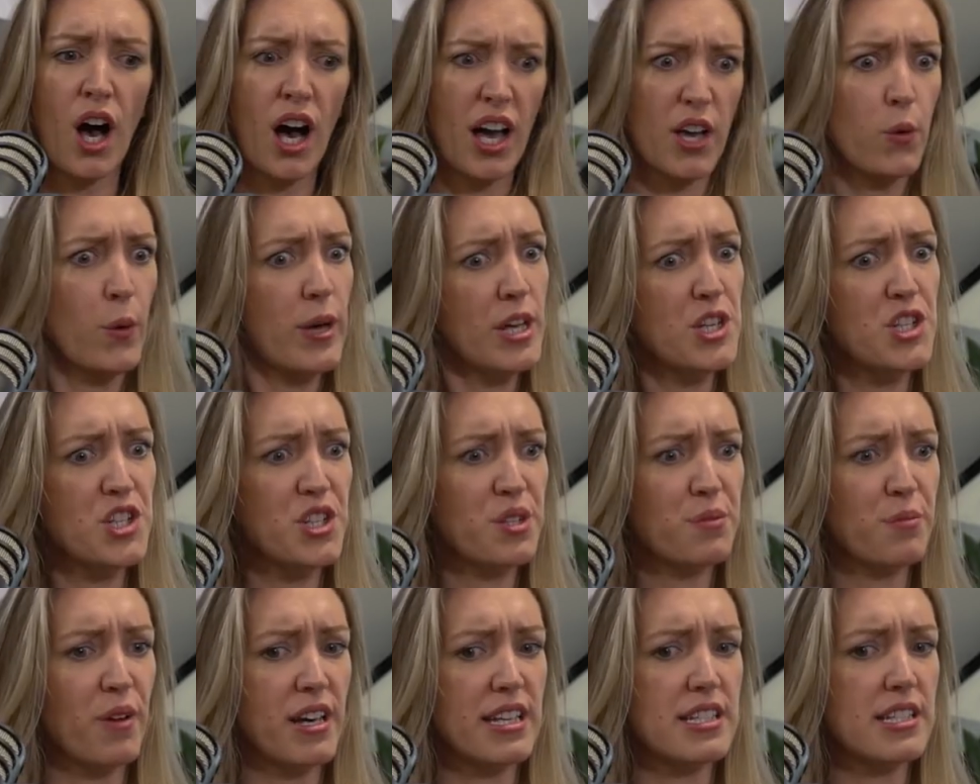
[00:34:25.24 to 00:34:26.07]
i
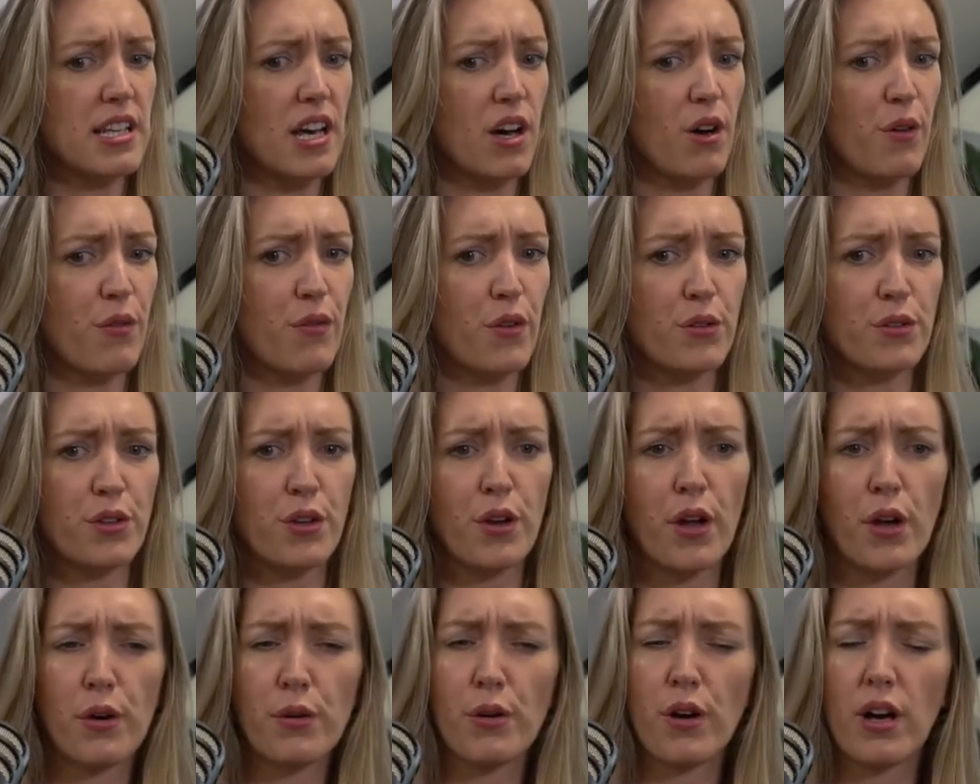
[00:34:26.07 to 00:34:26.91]
questioned myself on you
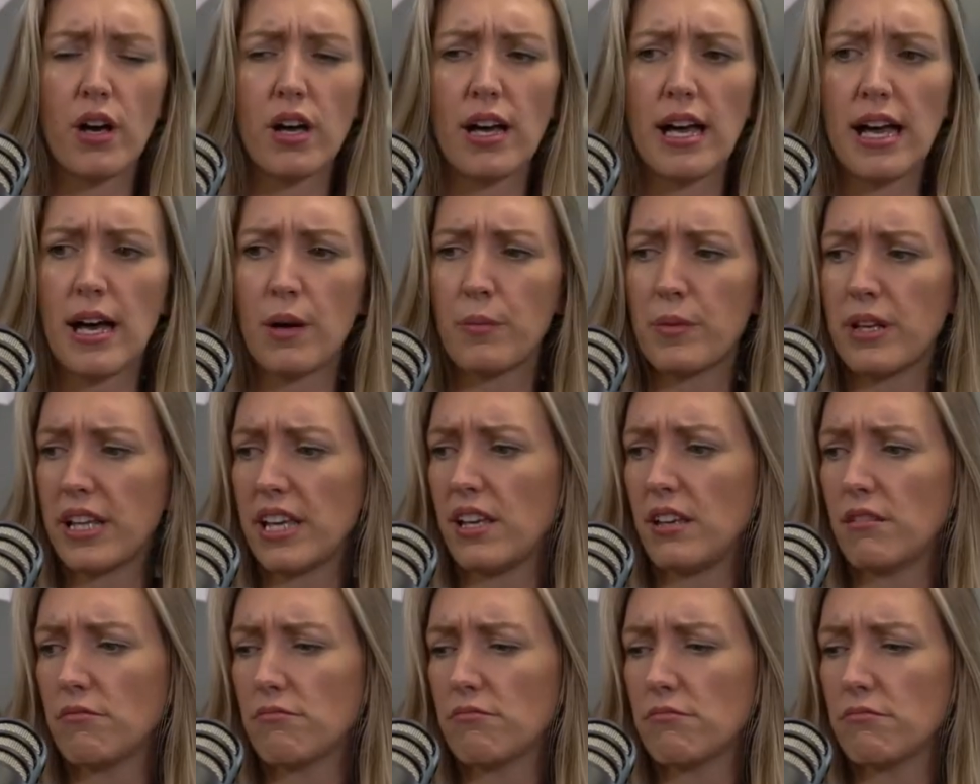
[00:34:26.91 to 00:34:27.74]
know how
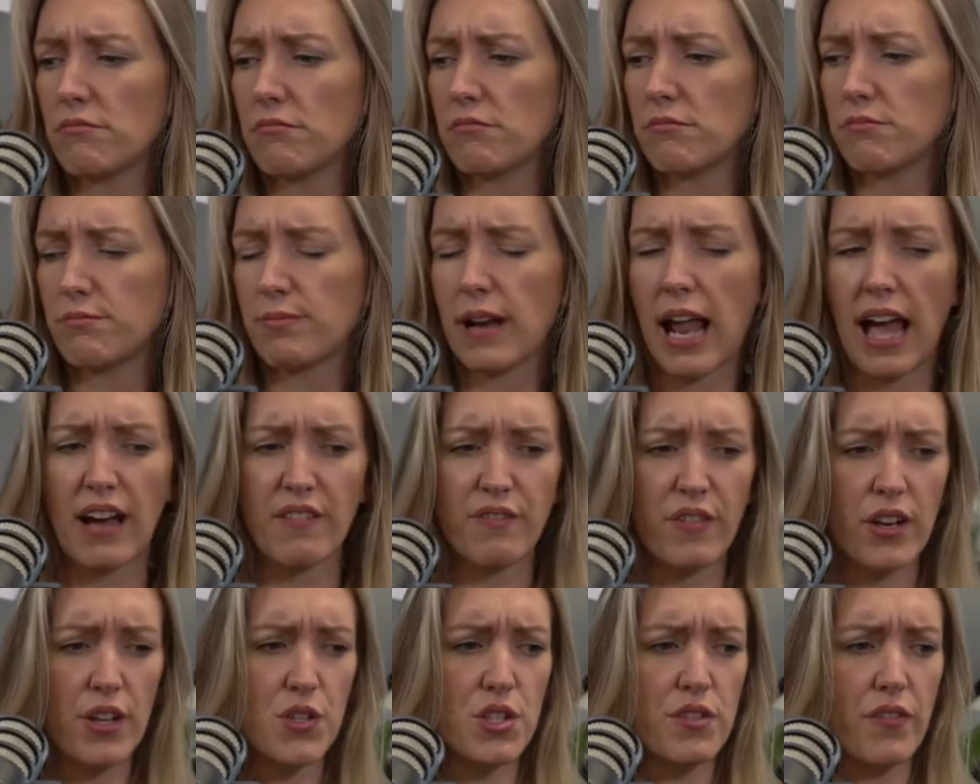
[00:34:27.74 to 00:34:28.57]
many black
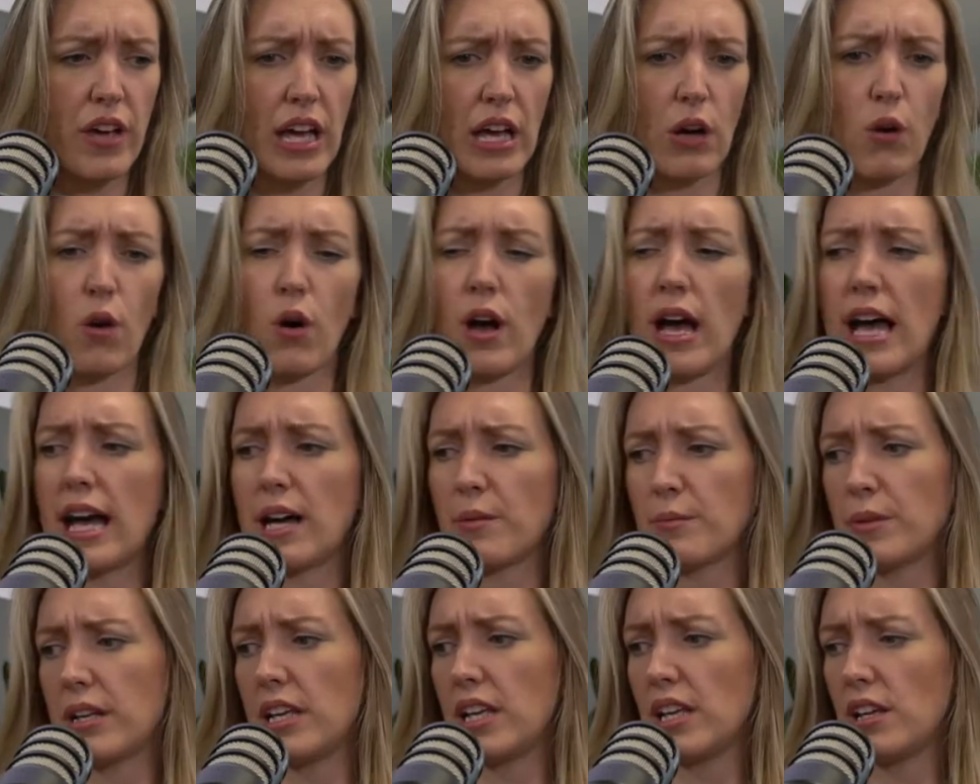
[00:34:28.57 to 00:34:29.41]
friends have i got how
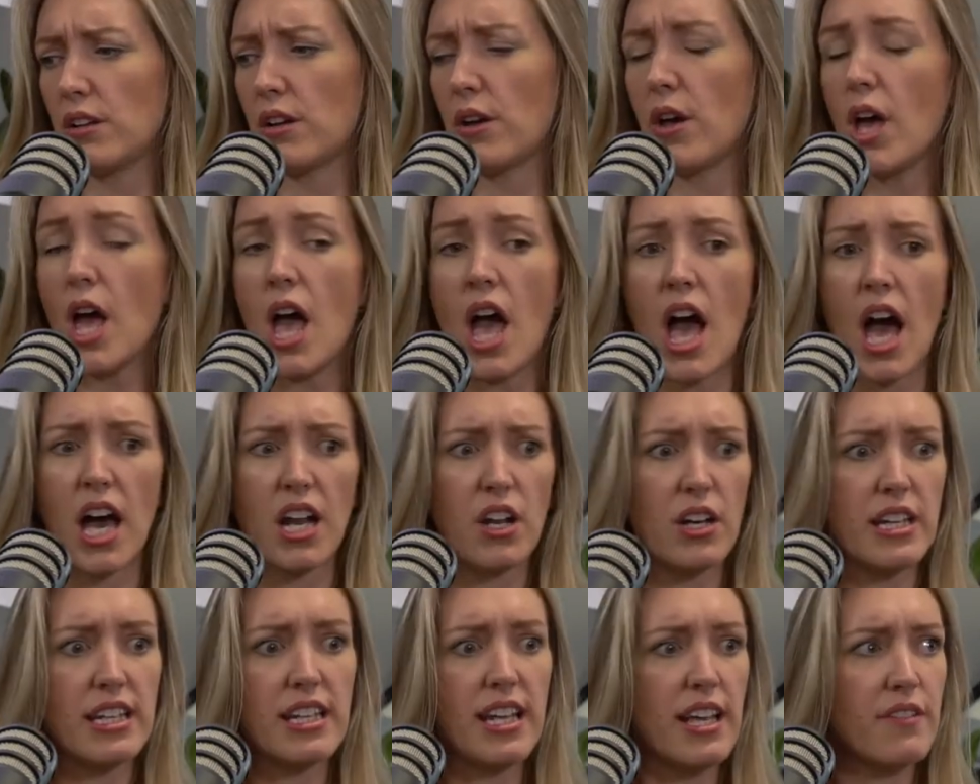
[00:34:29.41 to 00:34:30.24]
many you know and
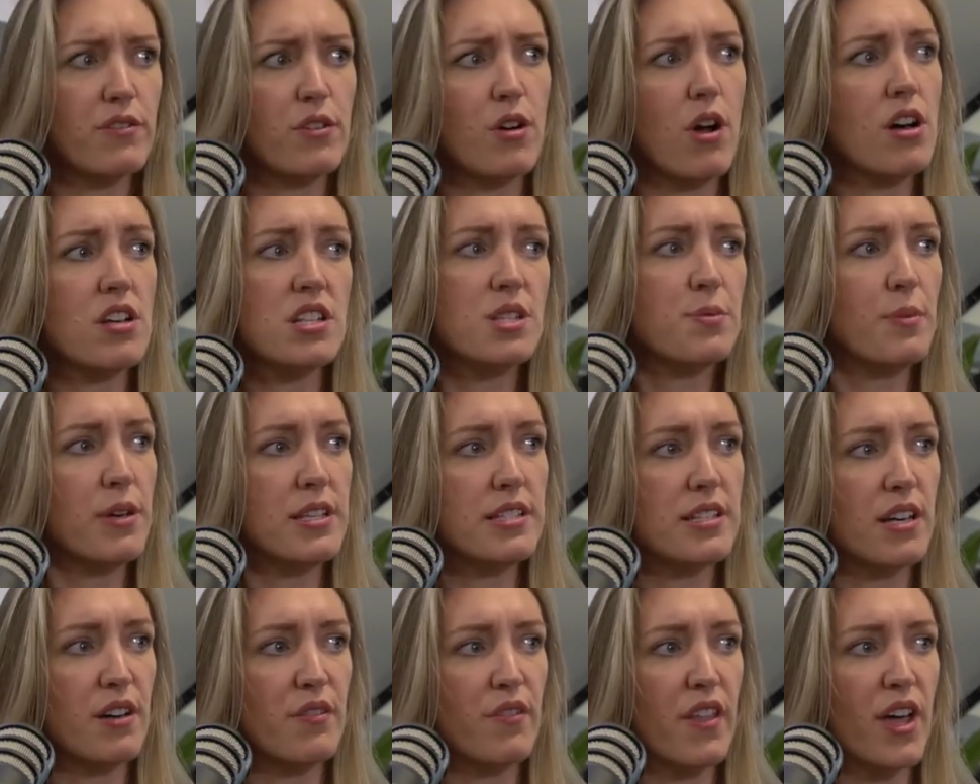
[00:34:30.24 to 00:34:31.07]
i'd never asked
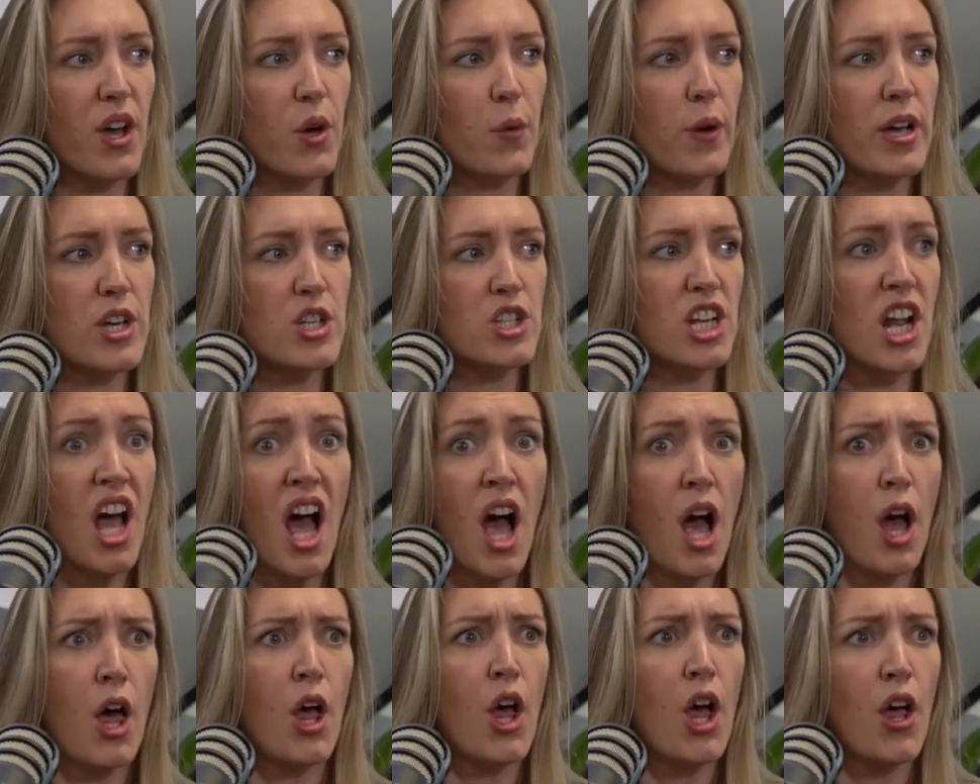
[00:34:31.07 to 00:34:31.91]
myself that yeah. question
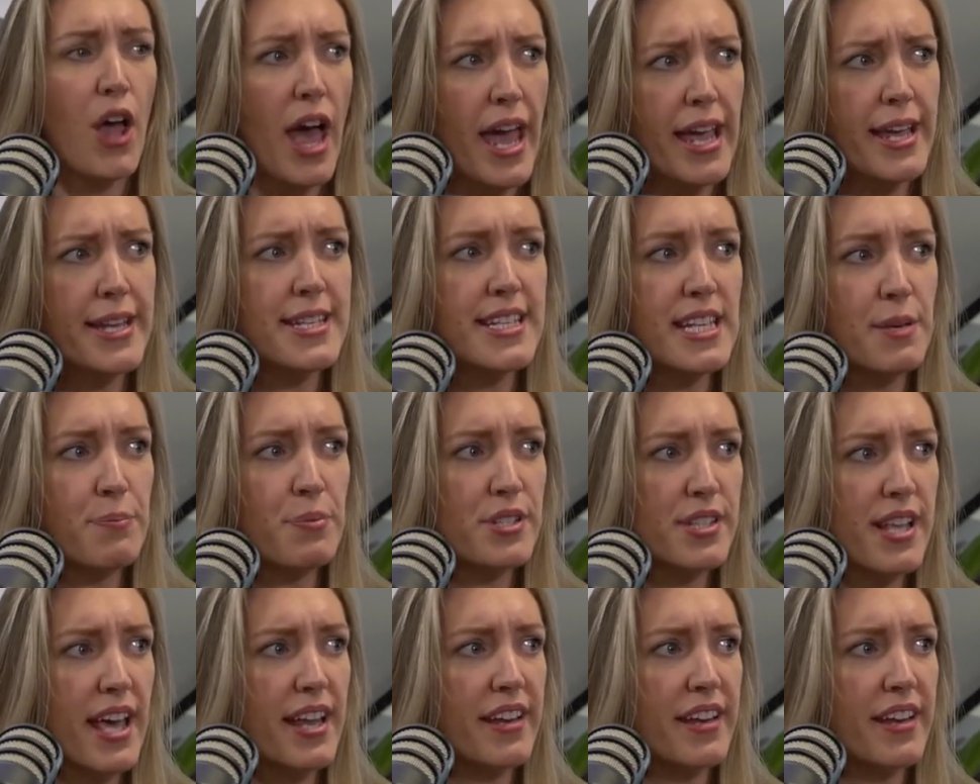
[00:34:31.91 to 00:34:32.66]
80%, I, think a